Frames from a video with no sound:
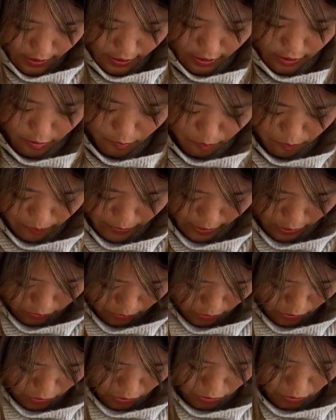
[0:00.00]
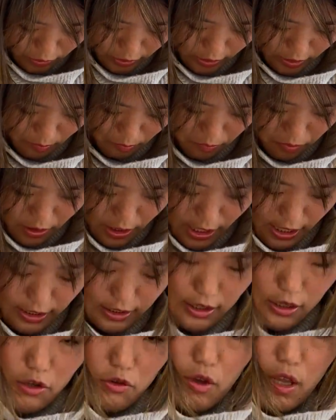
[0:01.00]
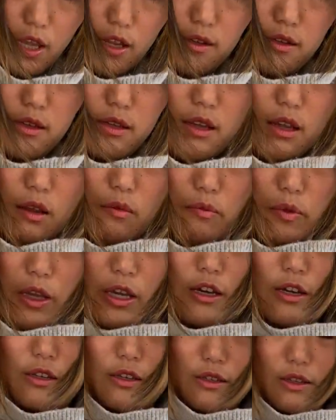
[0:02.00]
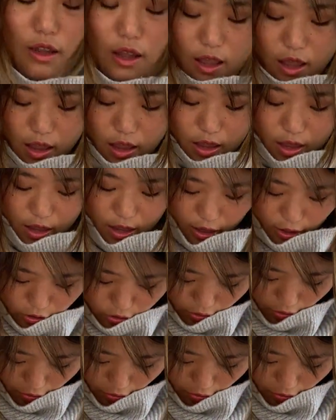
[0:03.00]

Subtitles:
and the belt will hold it in place, and you can't see it because it's